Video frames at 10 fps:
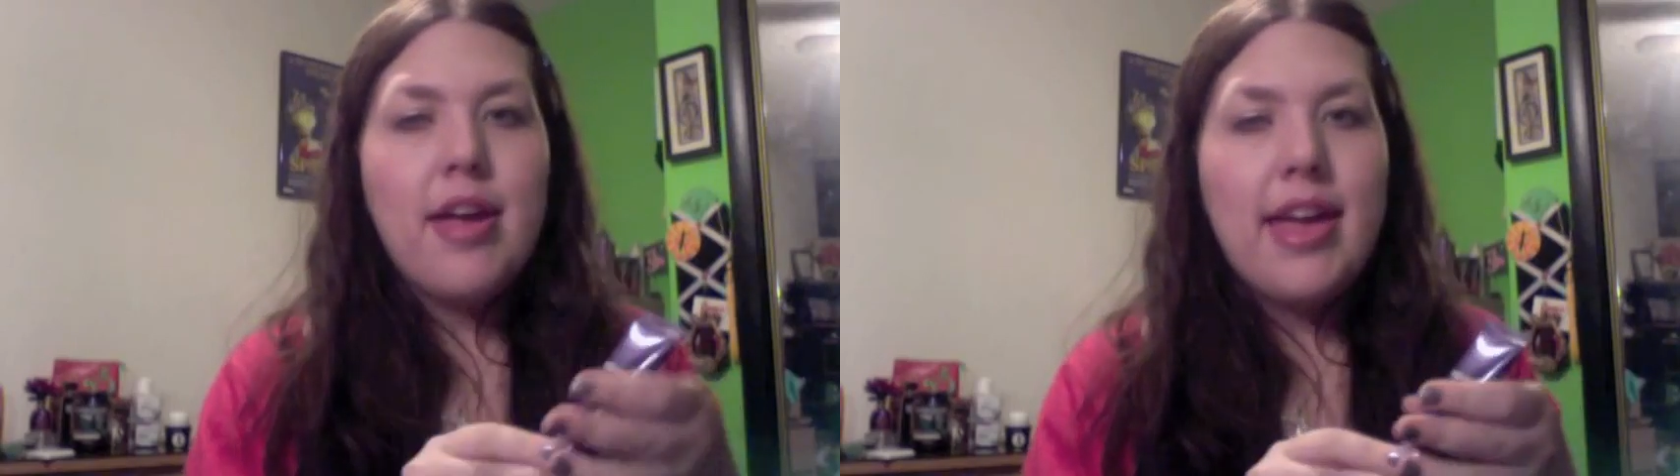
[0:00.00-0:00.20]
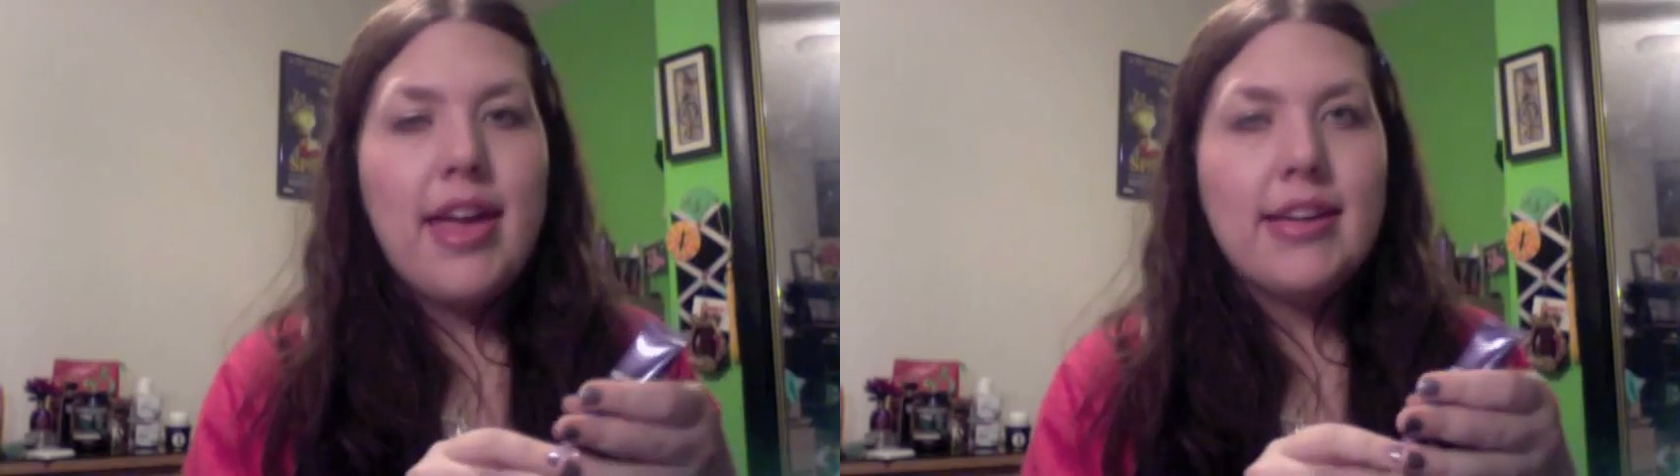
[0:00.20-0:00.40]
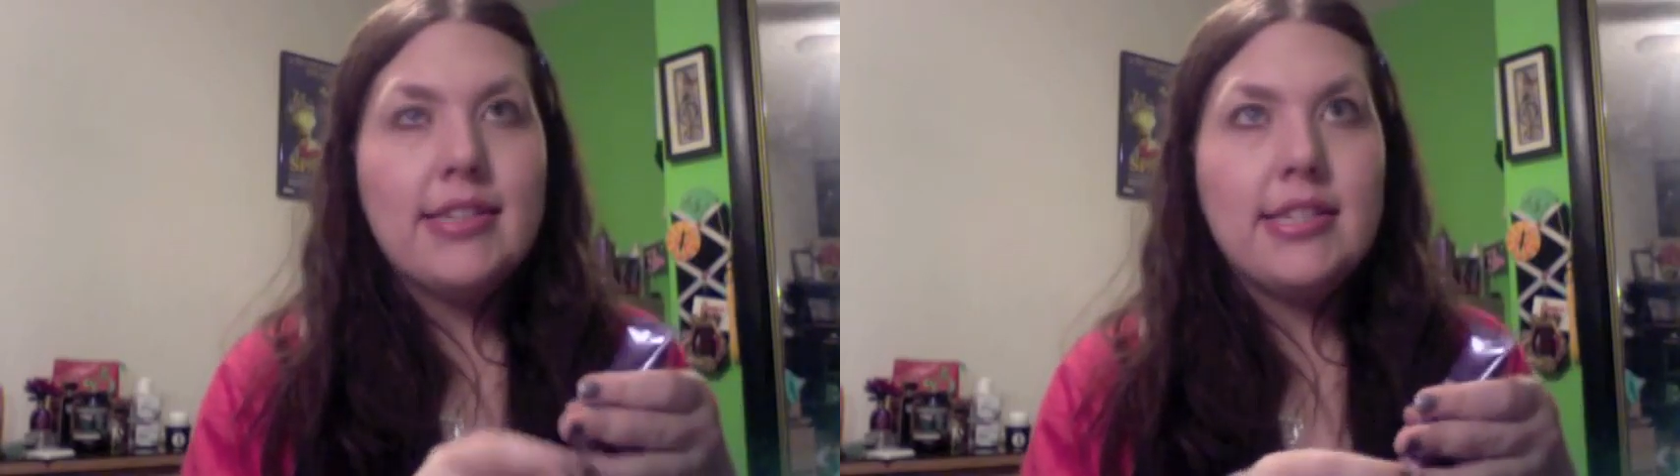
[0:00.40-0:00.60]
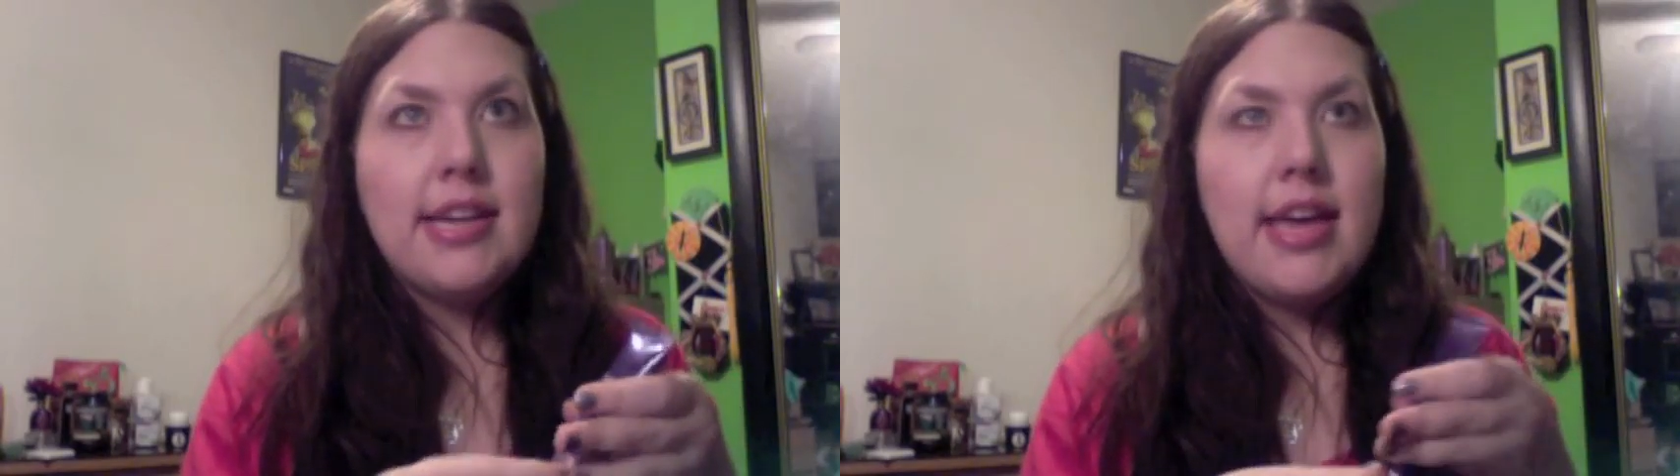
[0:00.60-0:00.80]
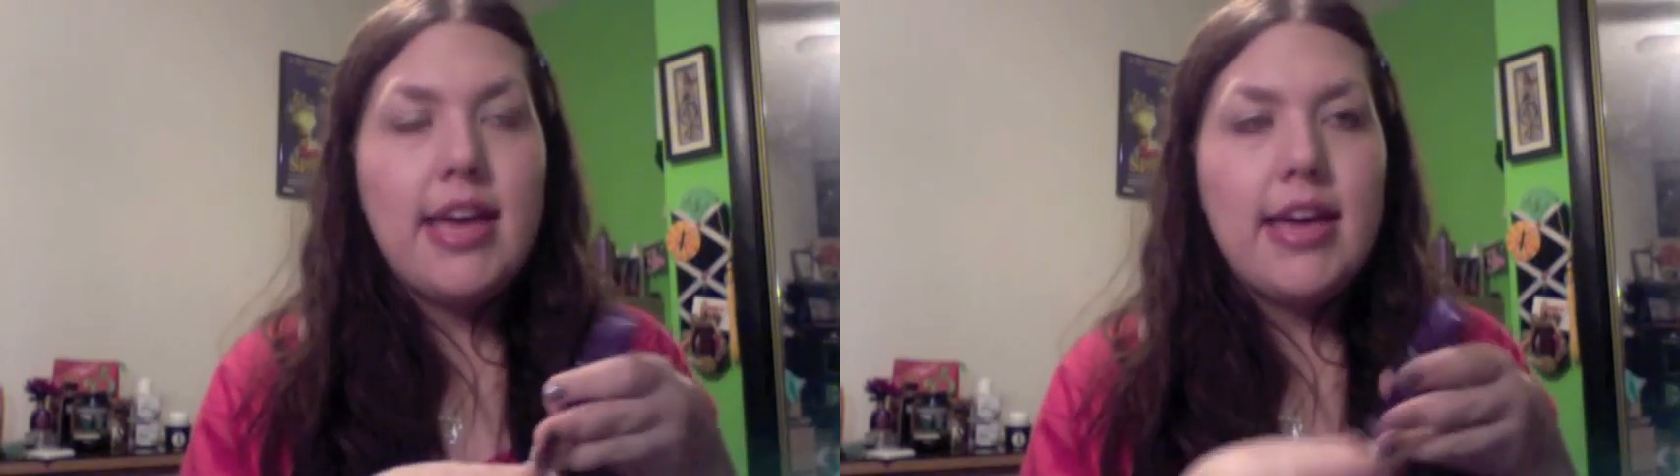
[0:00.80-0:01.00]
and
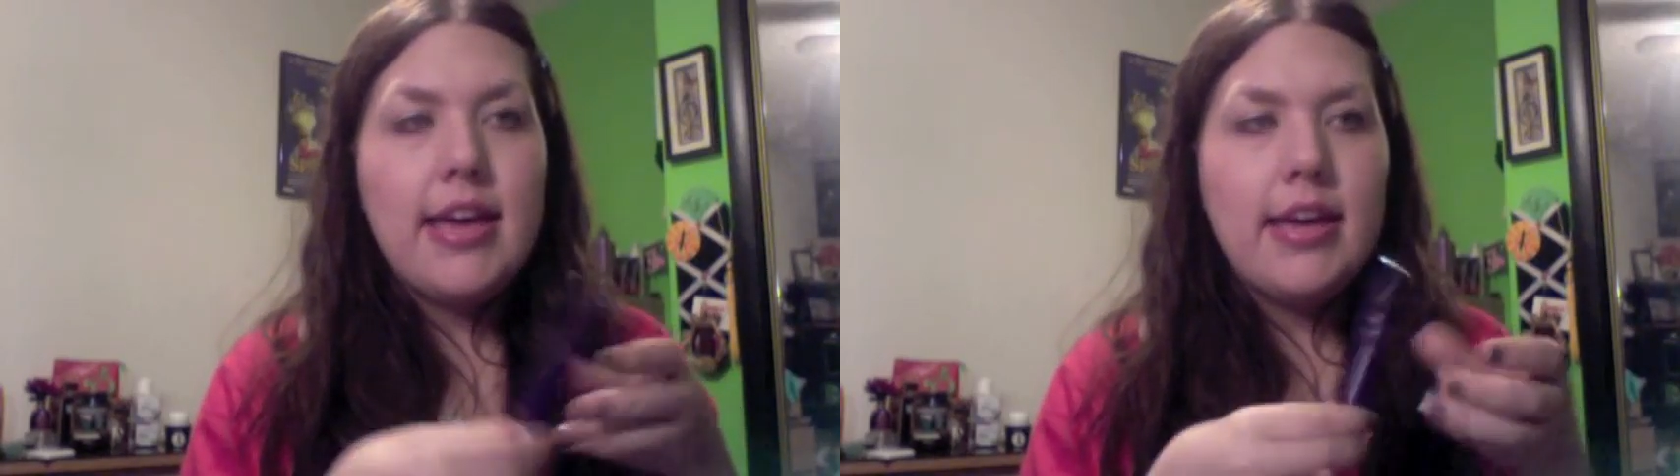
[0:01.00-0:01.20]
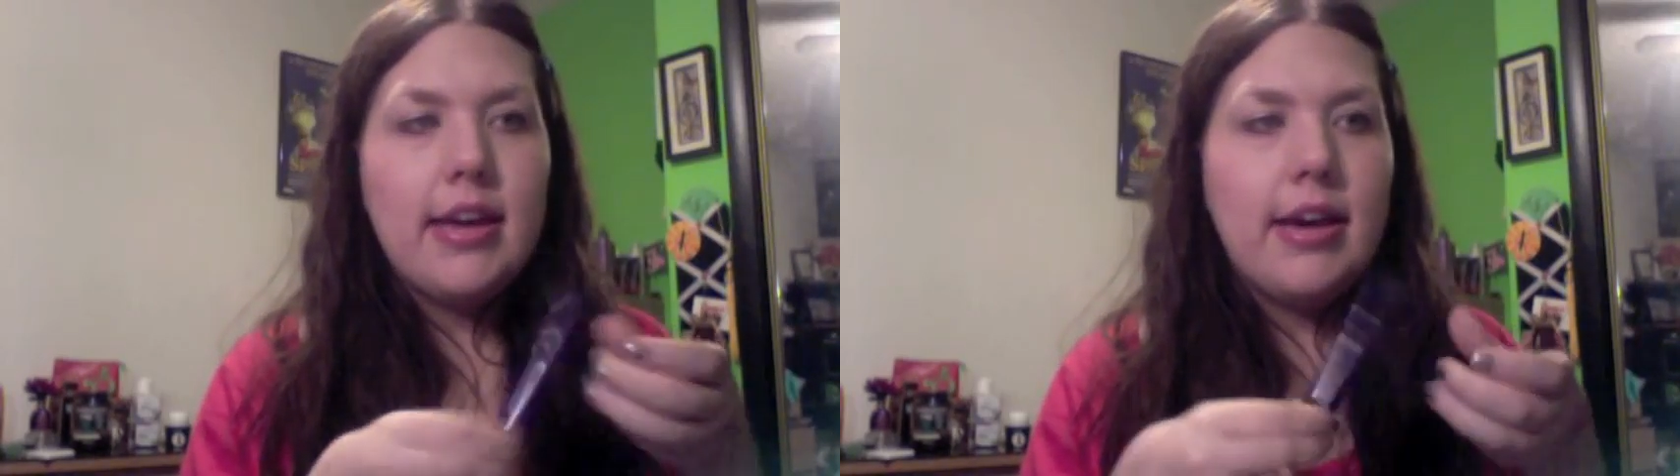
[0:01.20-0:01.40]
a